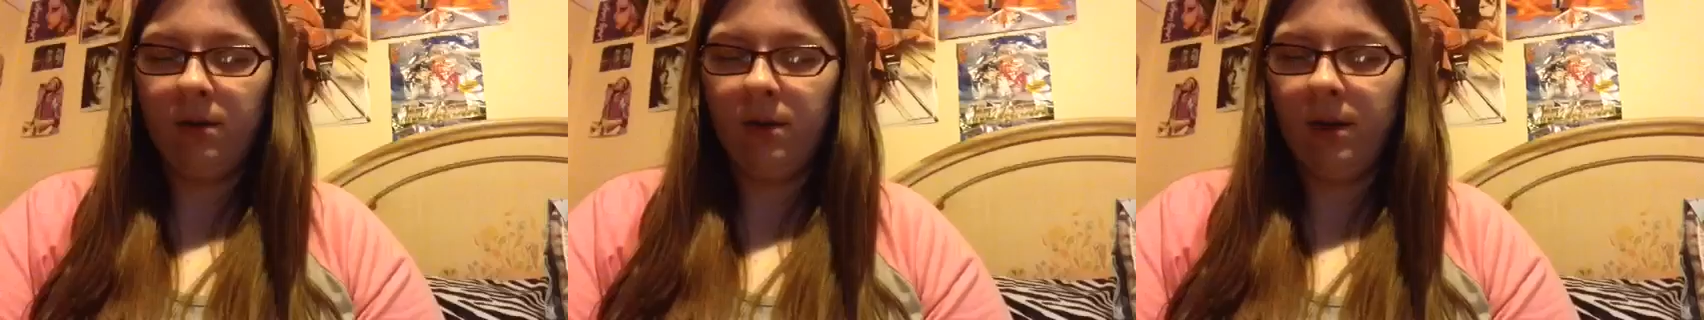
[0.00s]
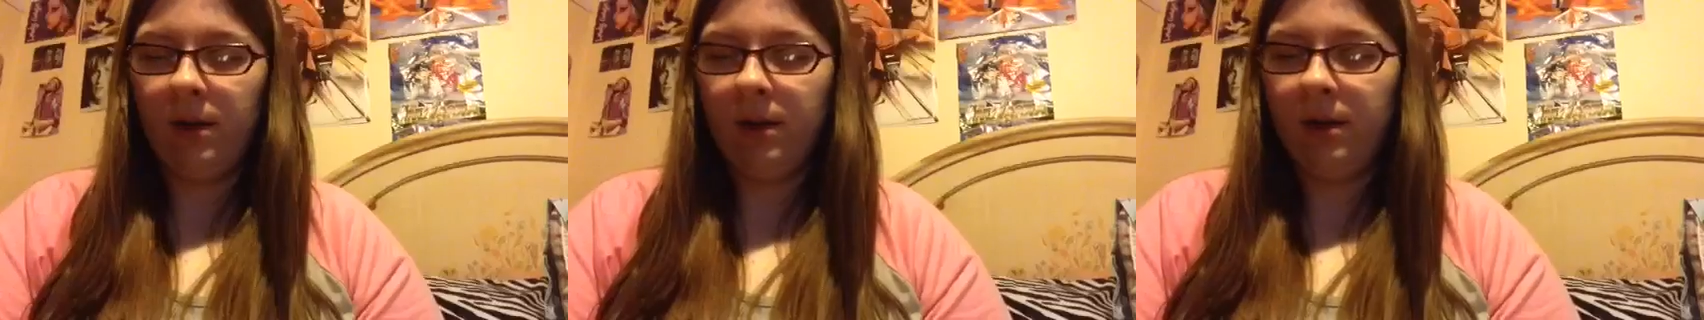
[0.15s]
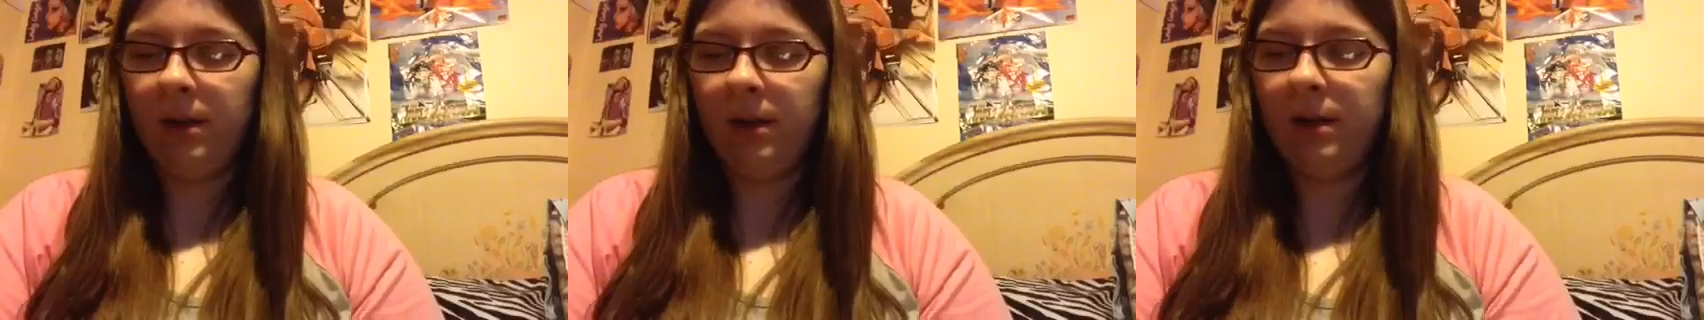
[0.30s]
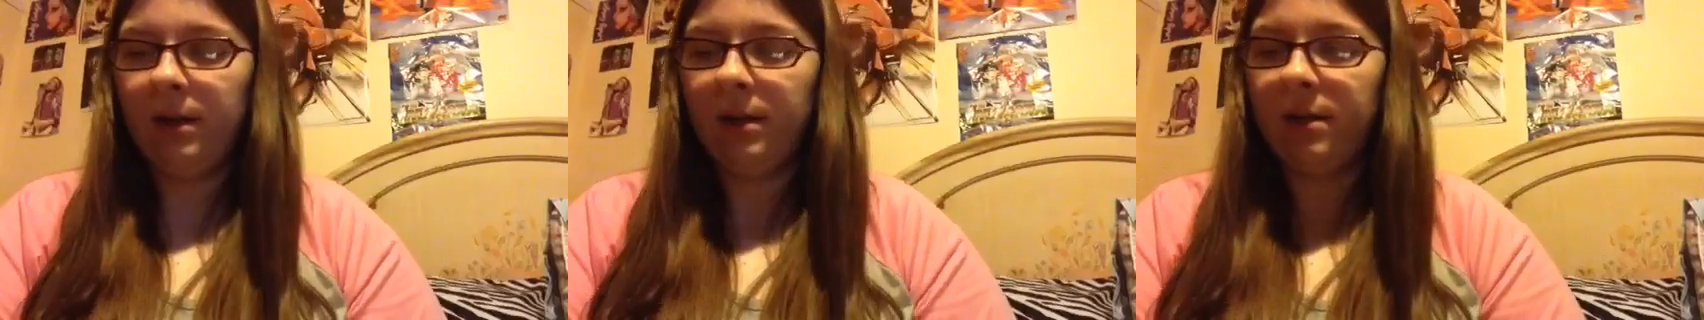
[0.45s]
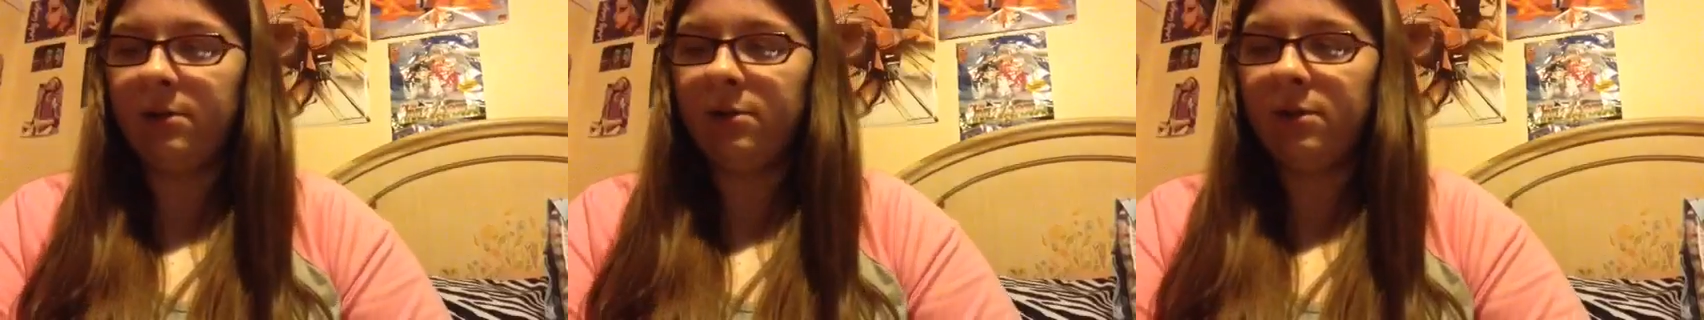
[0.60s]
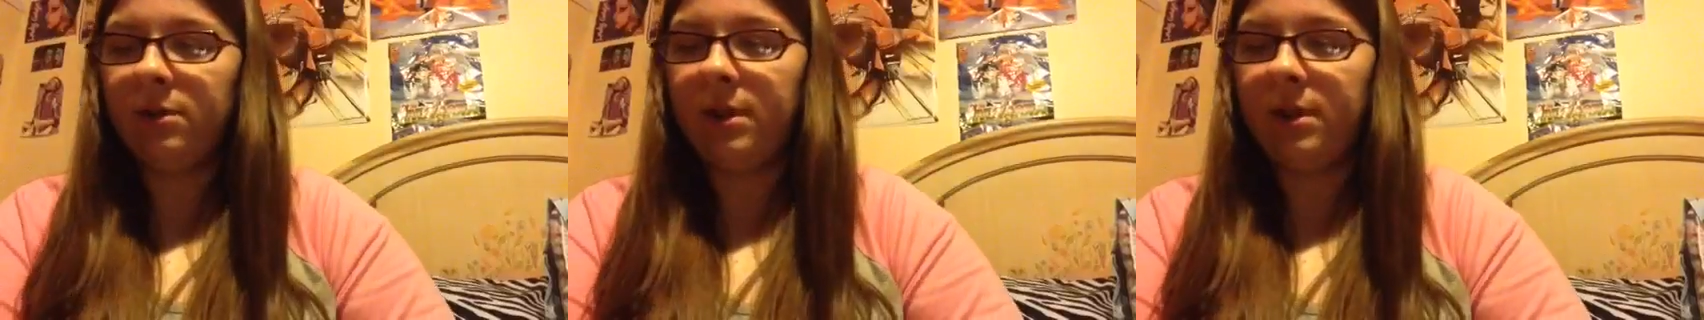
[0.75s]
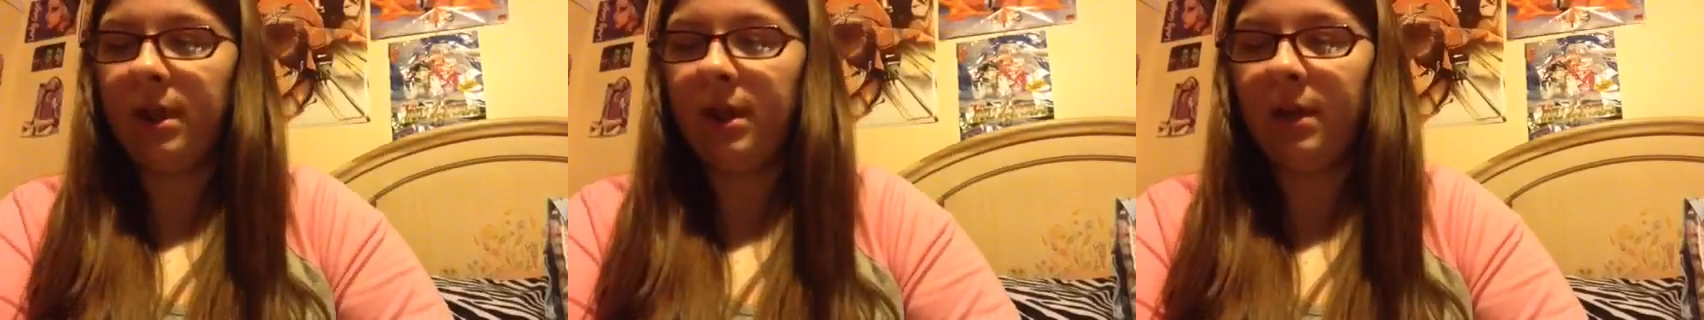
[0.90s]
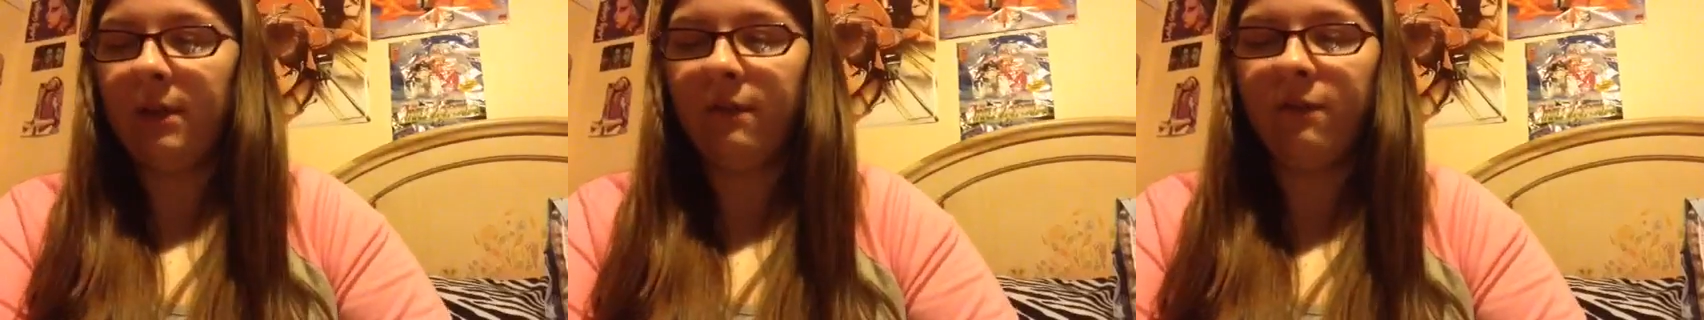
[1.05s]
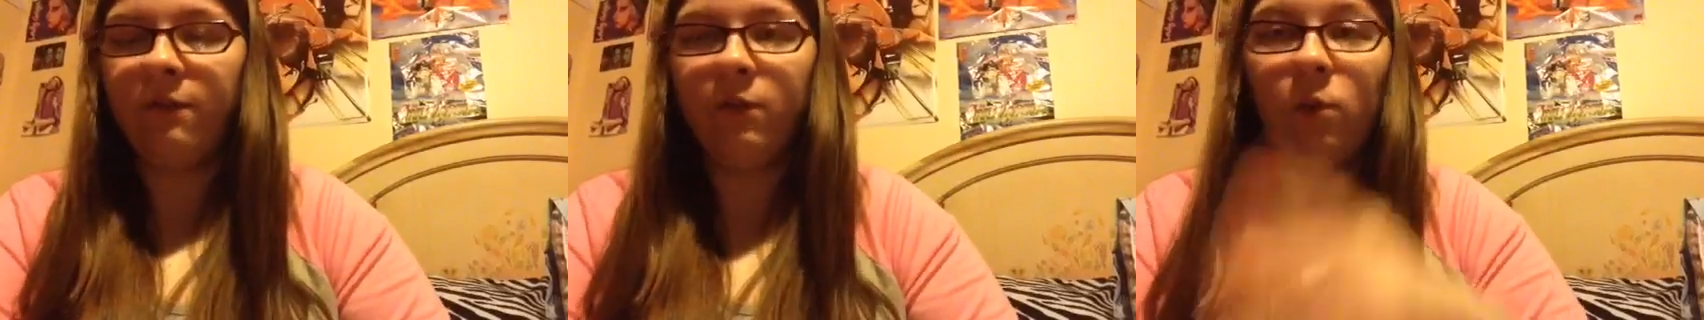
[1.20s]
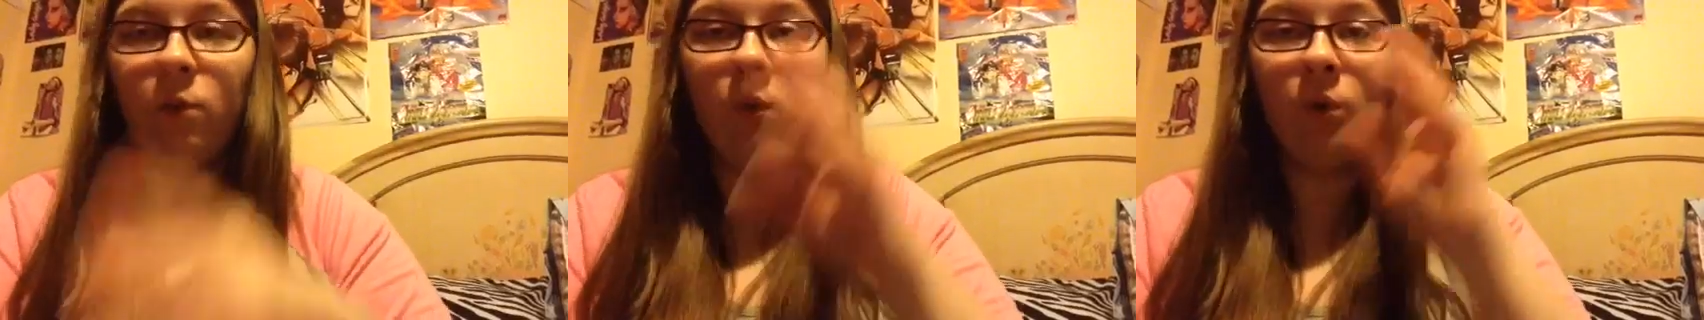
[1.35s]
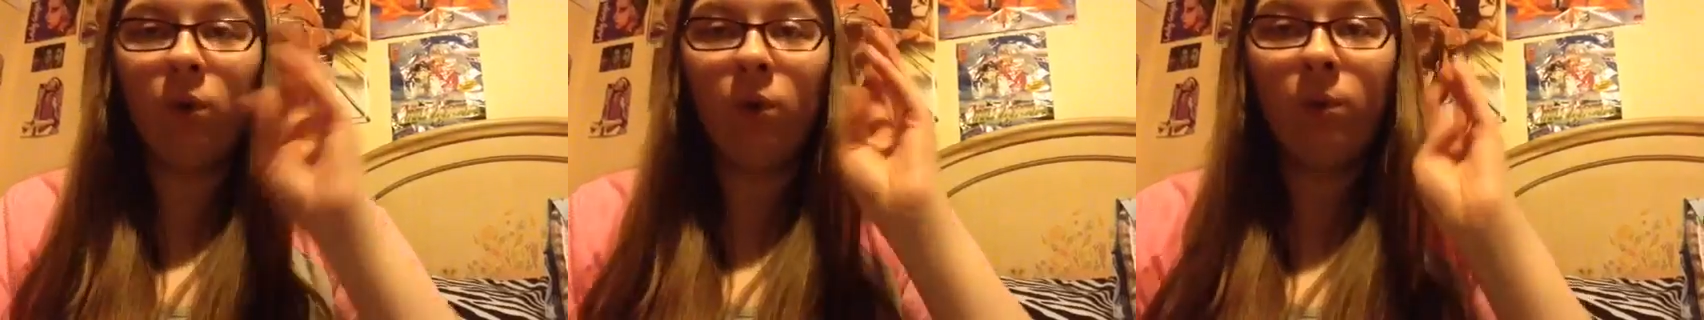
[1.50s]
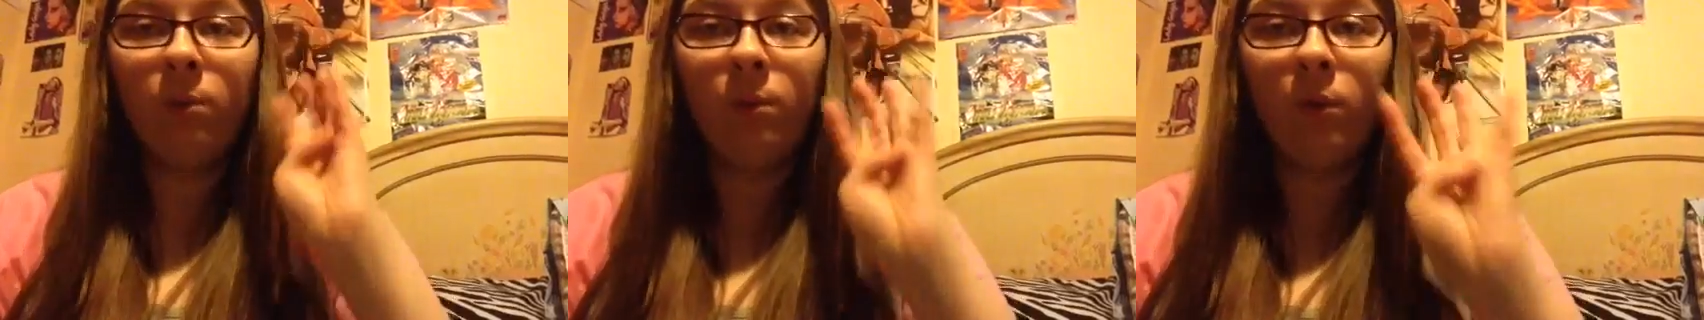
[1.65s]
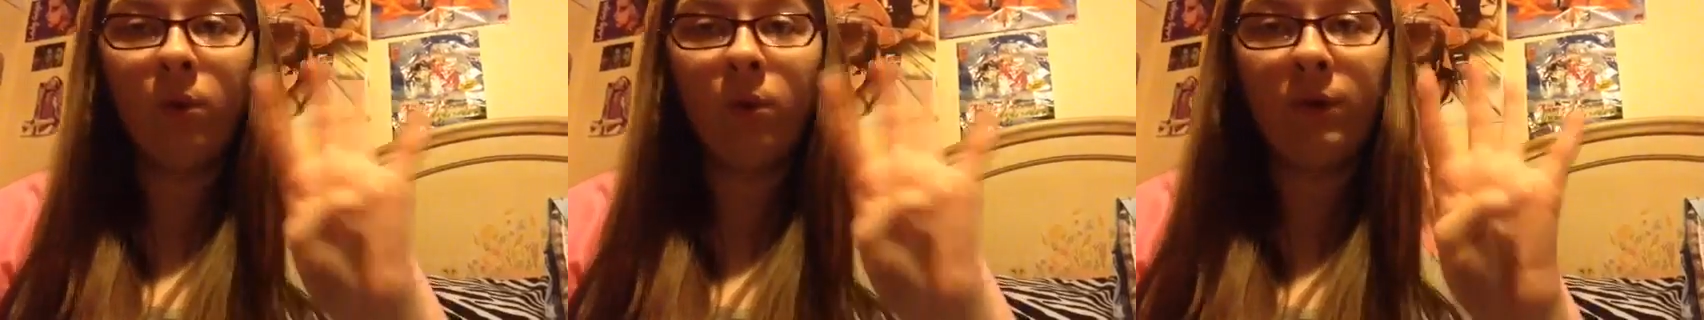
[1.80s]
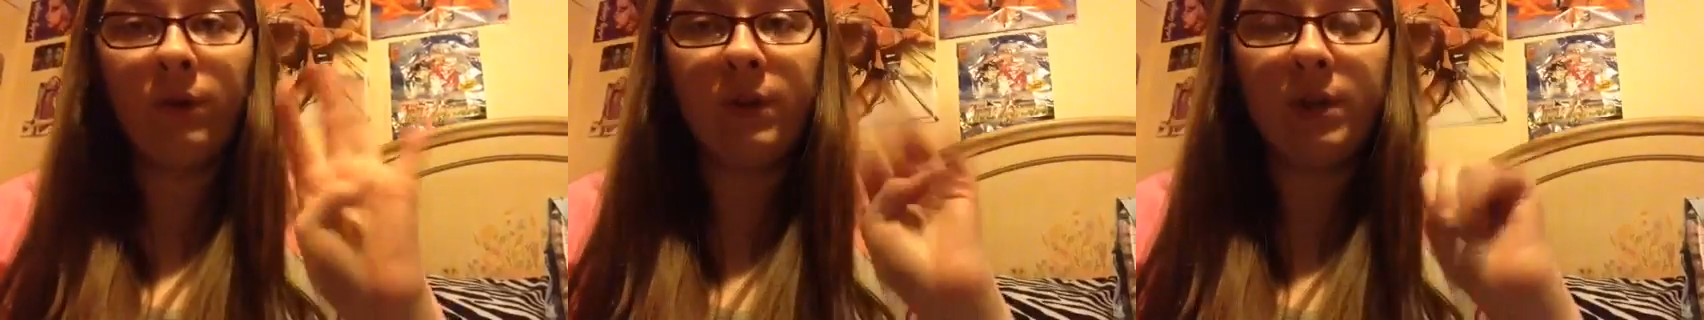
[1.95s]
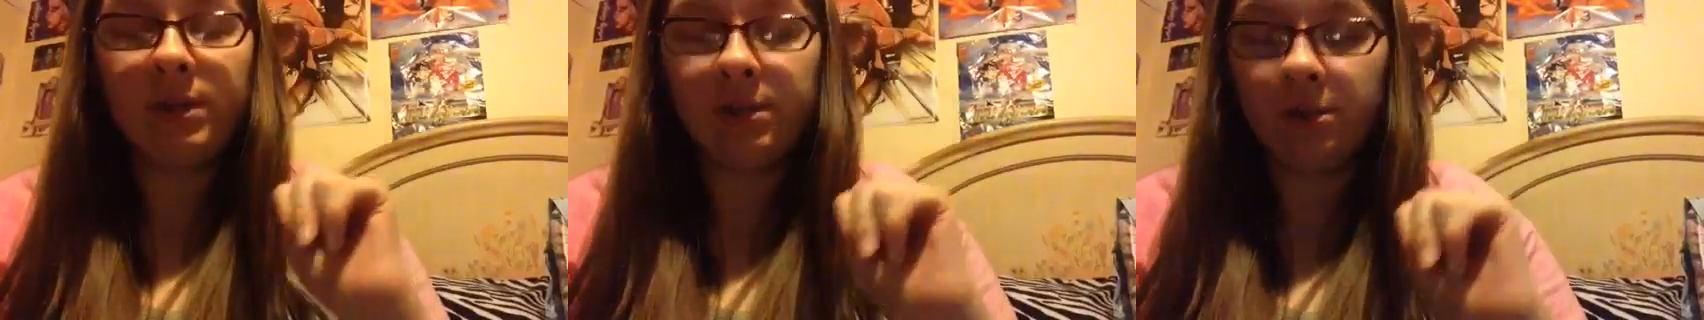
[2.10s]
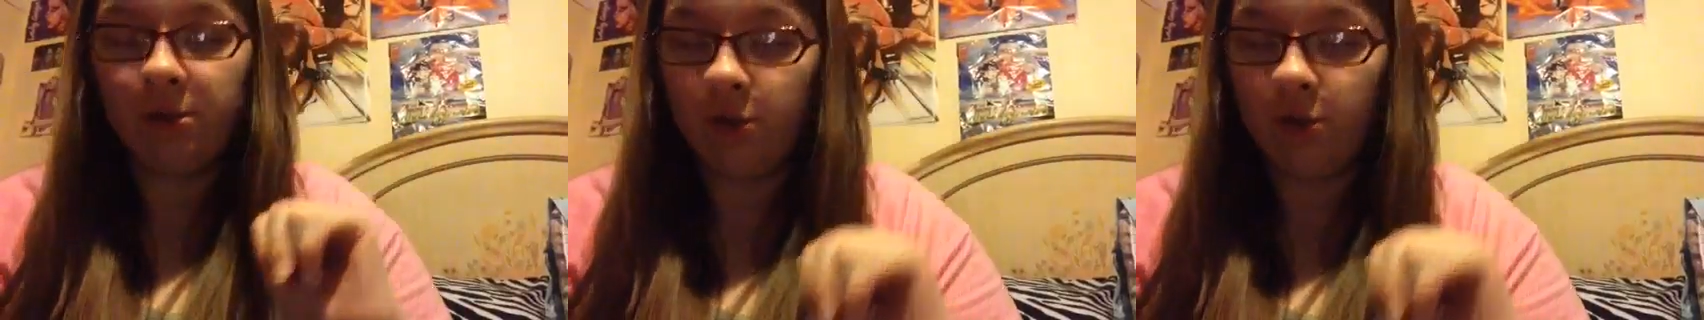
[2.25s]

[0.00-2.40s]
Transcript: And then I just have 4 more things